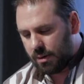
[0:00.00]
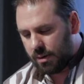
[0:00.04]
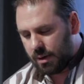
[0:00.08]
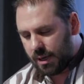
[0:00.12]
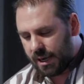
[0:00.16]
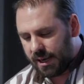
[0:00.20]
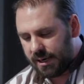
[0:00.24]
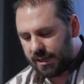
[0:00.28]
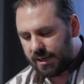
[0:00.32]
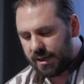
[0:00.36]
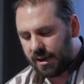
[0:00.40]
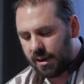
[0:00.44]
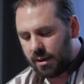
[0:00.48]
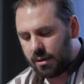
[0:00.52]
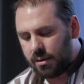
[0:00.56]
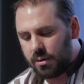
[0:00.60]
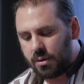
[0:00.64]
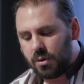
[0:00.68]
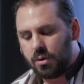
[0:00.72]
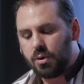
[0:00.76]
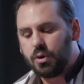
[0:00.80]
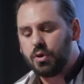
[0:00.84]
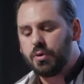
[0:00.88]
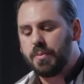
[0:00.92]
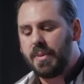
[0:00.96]
Hediger,
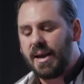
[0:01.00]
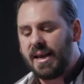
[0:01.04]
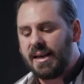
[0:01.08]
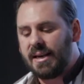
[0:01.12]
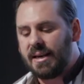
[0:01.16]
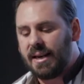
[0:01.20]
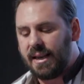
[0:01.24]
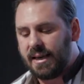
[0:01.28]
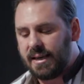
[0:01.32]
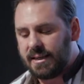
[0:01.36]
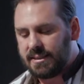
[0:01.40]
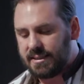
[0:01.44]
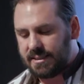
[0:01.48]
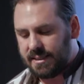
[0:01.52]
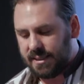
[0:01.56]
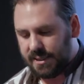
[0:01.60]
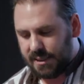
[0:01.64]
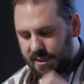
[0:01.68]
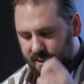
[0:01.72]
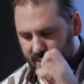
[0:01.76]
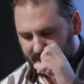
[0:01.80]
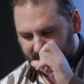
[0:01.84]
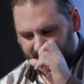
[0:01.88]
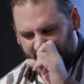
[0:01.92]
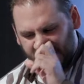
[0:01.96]
whose main
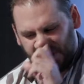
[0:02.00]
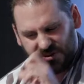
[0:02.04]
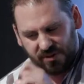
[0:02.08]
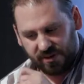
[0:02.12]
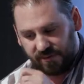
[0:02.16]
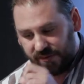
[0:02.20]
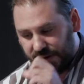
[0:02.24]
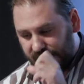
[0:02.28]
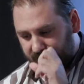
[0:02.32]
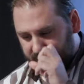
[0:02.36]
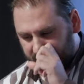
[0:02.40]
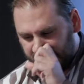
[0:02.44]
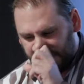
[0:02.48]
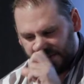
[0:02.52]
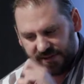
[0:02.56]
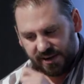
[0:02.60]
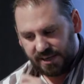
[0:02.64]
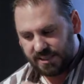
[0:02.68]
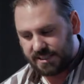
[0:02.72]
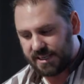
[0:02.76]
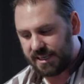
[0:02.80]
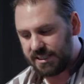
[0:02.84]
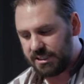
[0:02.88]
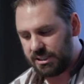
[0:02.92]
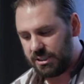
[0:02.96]
legacy is to have laid the
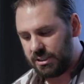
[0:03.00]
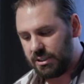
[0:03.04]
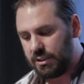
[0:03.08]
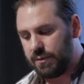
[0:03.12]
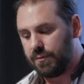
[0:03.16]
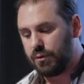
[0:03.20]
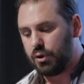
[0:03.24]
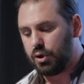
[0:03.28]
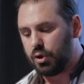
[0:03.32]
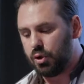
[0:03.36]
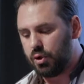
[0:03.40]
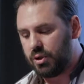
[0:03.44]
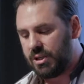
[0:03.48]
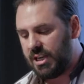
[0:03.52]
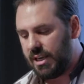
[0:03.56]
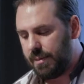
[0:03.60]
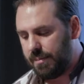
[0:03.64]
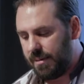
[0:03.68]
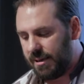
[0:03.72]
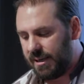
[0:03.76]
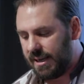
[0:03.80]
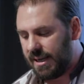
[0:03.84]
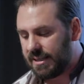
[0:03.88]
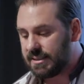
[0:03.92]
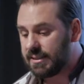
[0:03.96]
foundations of
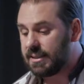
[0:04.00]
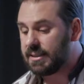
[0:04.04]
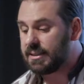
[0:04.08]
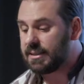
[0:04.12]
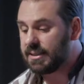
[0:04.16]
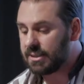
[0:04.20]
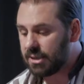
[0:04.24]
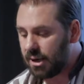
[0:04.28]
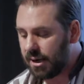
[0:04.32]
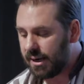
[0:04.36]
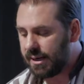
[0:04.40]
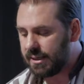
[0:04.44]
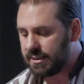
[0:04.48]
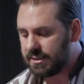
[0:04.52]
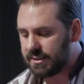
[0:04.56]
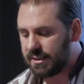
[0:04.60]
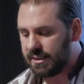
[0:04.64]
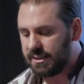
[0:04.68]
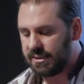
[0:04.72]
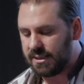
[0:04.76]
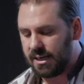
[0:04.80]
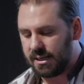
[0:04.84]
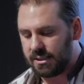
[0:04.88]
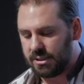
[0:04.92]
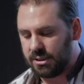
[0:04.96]
zookeeping as a science
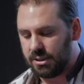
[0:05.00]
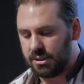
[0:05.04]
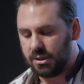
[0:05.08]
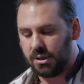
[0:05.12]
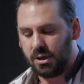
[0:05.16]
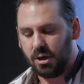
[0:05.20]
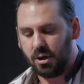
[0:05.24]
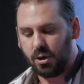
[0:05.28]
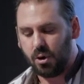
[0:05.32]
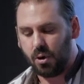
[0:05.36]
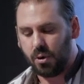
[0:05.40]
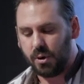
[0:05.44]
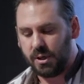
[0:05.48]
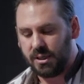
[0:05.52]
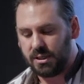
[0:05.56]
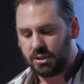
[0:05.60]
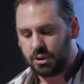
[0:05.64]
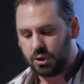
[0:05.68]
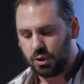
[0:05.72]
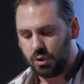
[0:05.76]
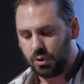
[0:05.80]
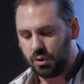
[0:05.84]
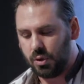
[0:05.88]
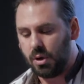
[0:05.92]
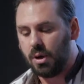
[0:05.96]
conducted according
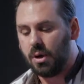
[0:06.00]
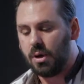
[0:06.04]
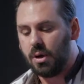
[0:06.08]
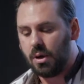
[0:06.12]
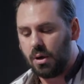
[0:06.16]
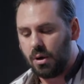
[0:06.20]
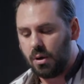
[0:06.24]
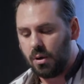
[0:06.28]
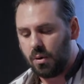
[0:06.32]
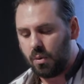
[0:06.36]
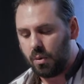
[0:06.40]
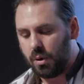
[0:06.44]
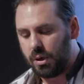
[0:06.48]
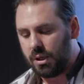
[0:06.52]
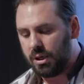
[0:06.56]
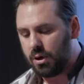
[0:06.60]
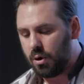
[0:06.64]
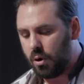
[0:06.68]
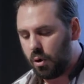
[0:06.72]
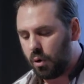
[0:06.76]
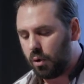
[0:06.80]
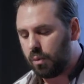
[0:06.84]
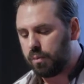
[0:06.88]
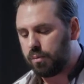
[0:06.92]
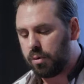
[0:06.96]
to what he
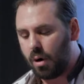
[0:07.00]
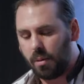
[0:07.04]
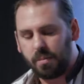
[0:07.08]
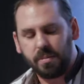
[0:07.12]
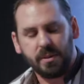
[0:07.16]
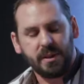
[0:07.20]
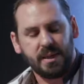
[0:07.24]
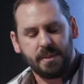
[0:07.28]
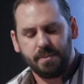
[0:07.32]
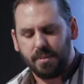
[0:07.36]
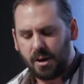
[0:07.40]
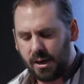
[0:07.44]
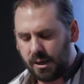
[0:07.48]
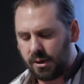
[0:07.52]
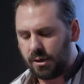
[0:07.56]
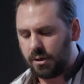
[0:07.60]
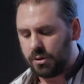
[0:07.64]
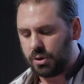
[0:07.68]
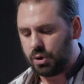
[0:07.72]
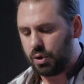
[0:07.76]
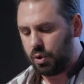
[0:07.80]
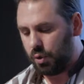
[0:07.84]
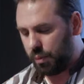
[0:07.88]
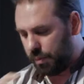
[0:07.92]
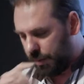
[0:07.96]
called properly
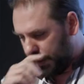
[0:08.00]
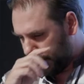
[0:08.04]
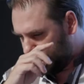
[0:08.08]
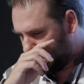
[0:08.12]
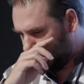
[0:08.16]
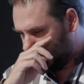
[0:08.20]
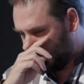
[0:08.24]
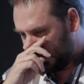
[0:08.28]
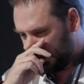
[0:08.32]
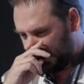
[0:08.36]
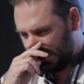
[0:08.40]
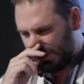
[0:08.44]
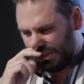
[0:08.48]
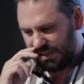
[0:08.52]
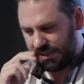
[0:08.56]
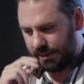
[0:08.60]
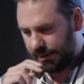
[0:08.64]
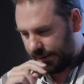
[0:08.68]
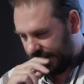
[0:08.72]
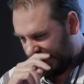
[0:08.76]
biological principles,